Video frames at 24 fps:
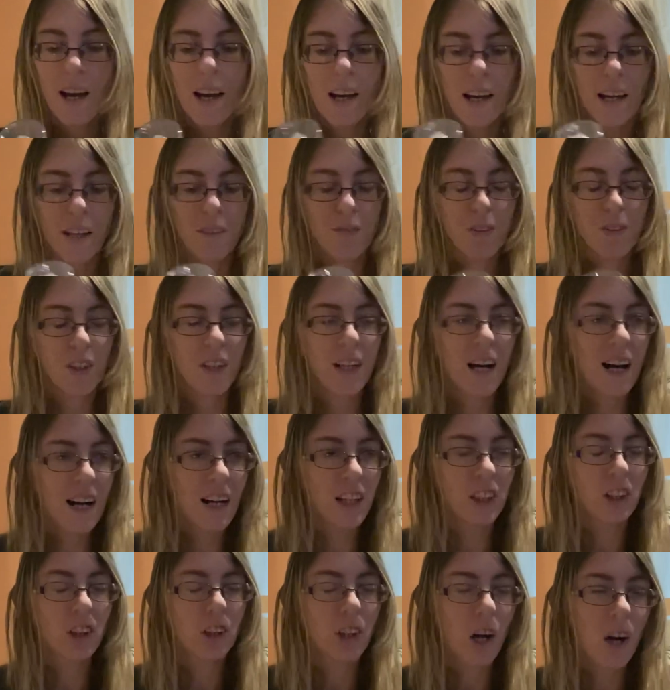If you're not
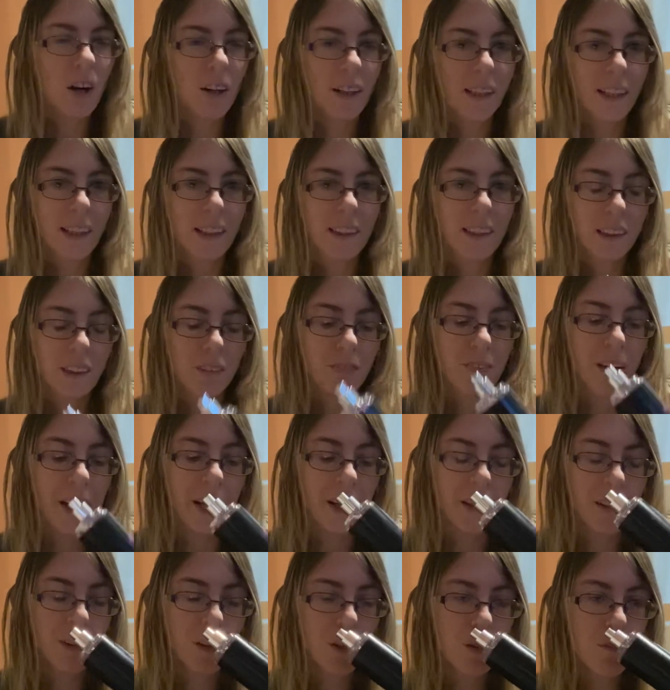a Dark Kiss
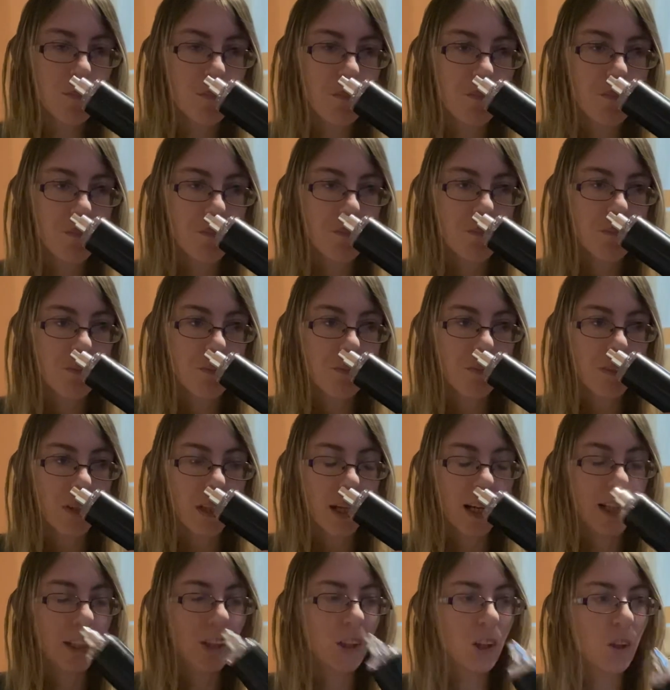fan,
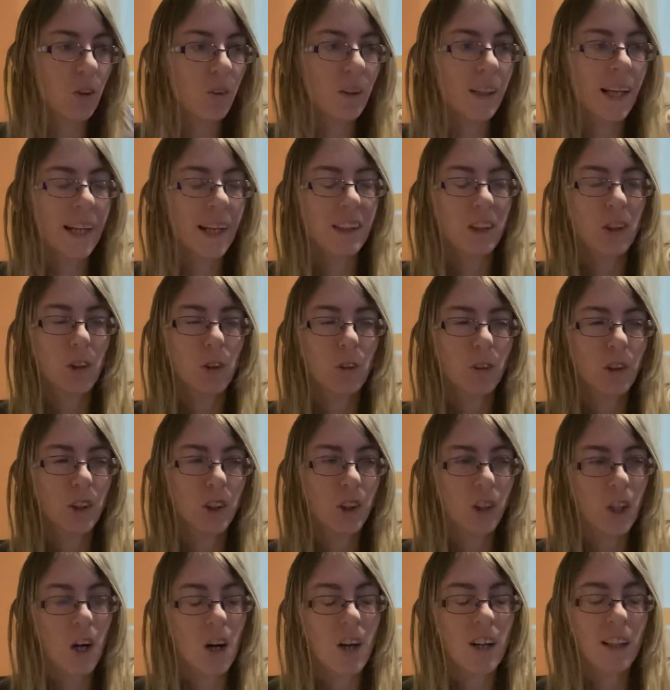and you don't like those
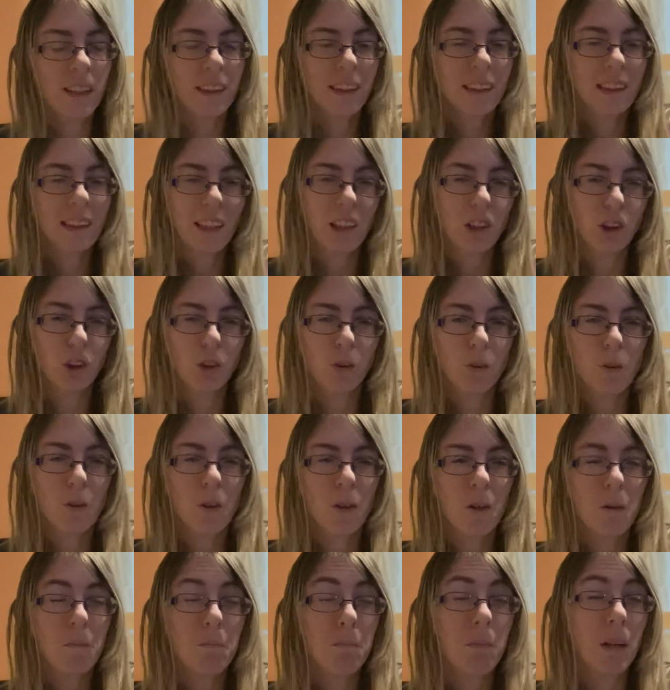dark,
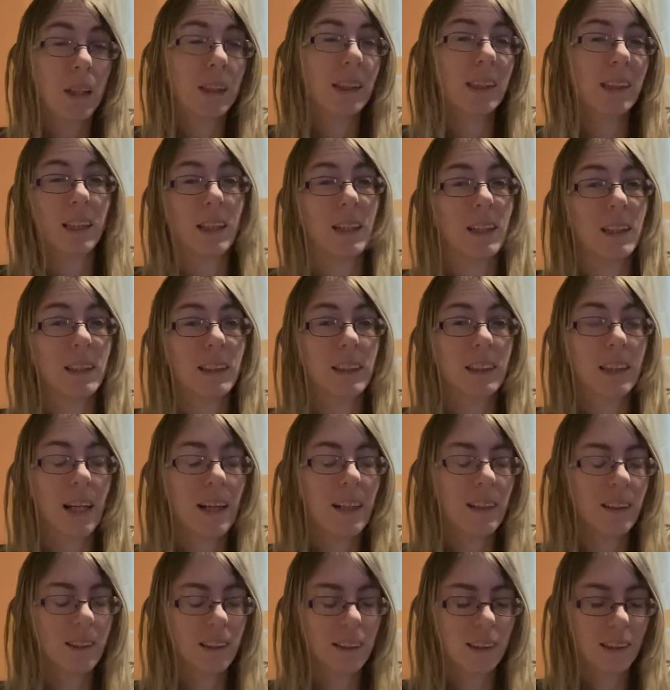sensual, musky
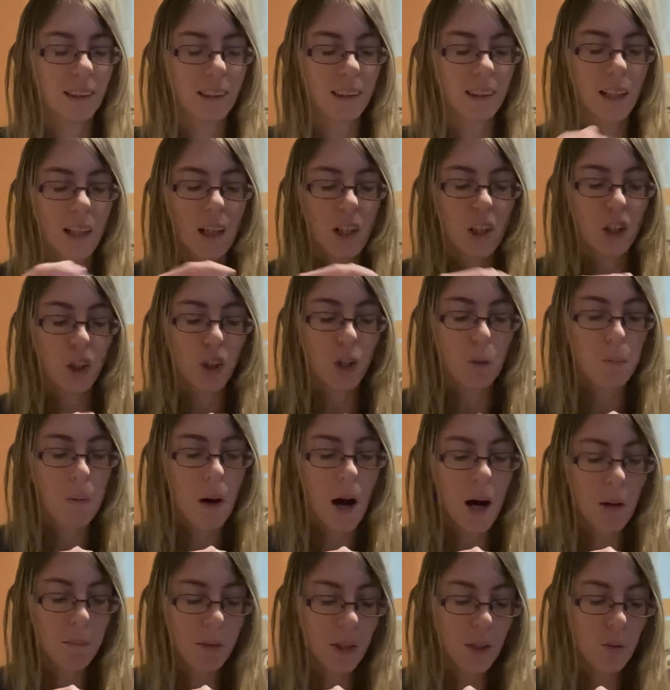scents, you
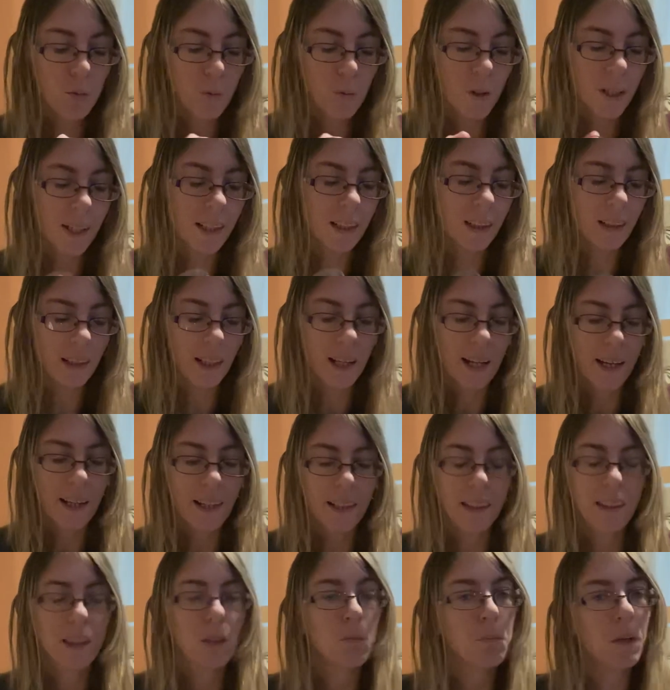probably wouldn't
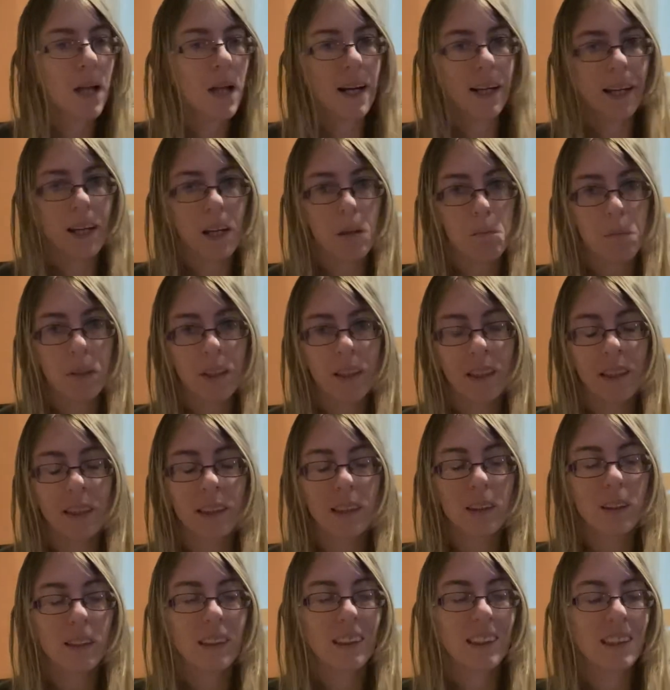like the Black Amethyst
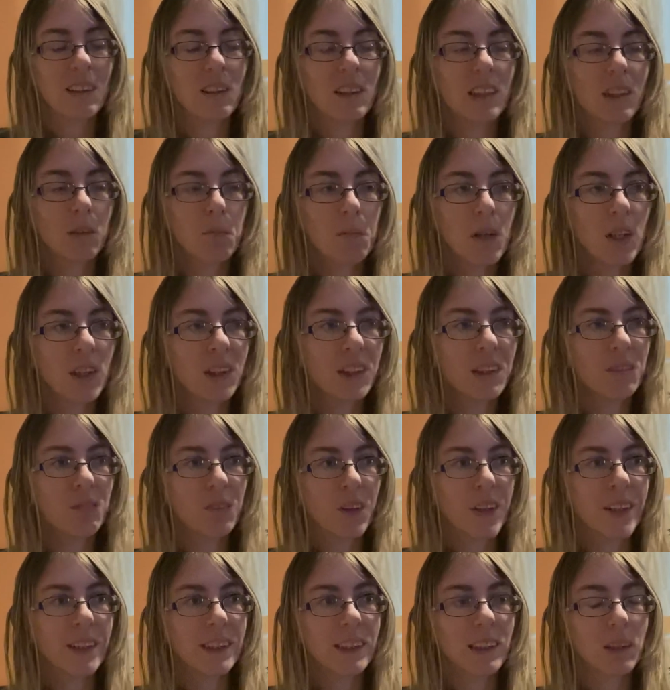because it smells
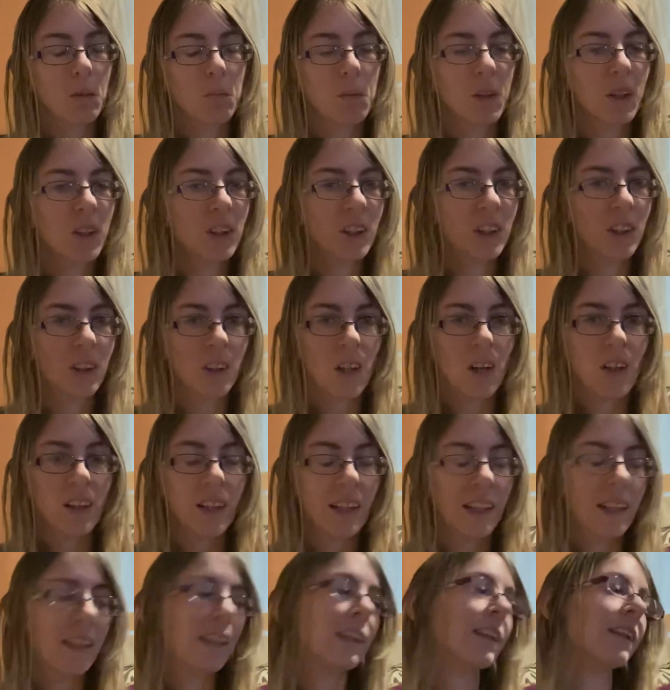very similar to Dark
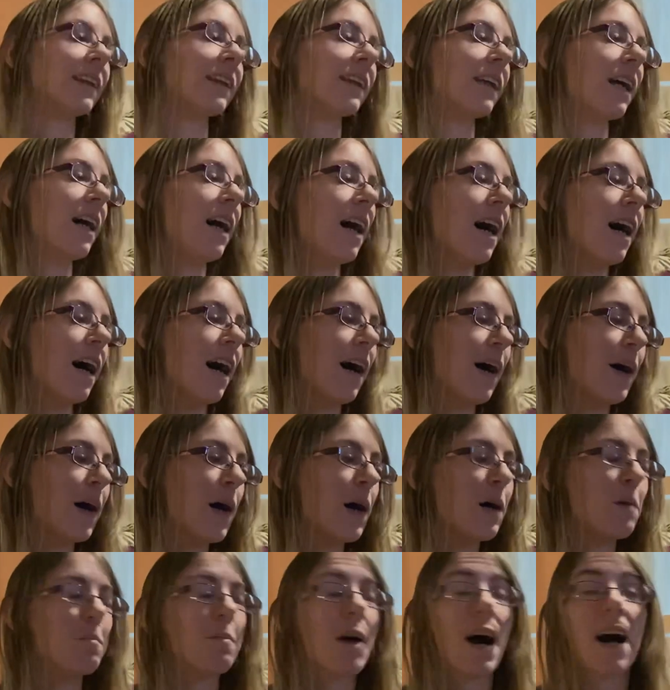Kiss
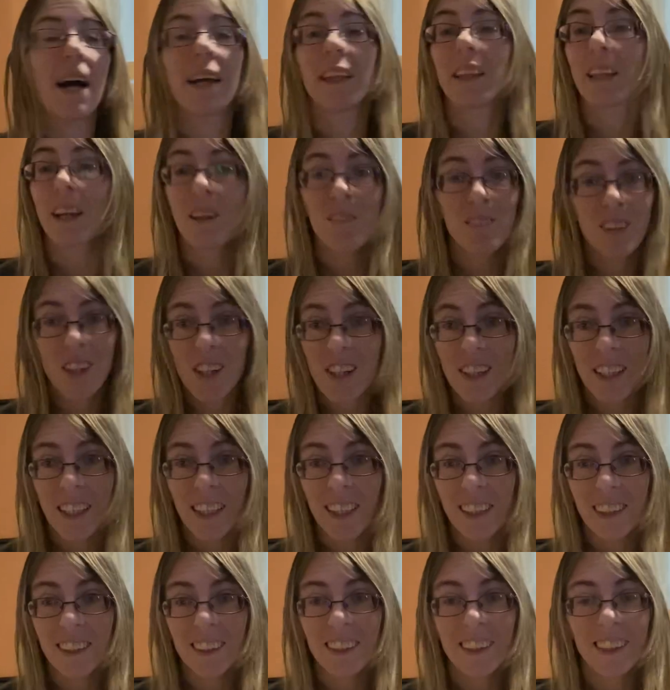um, I love Dark
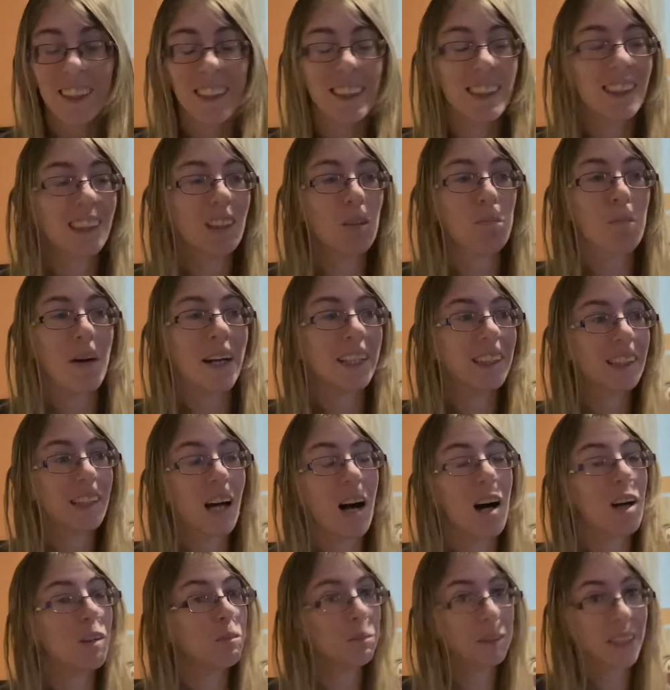Kiss. It's in my
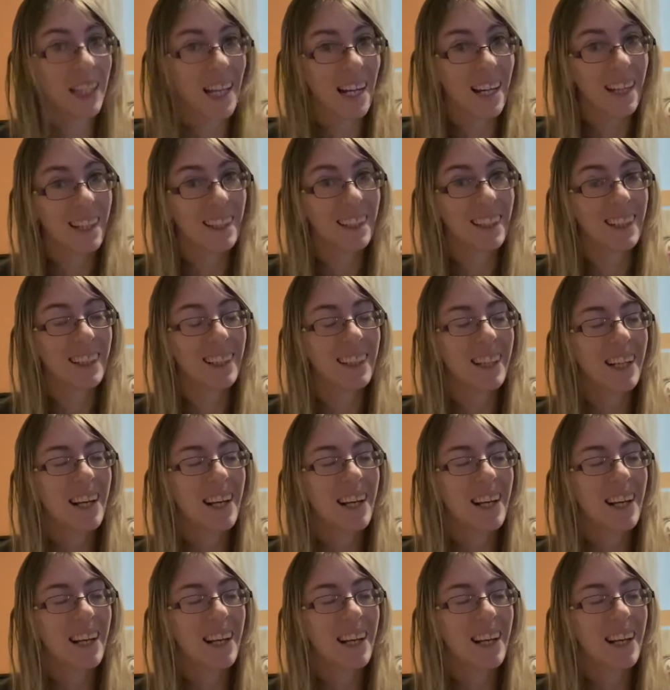top 10.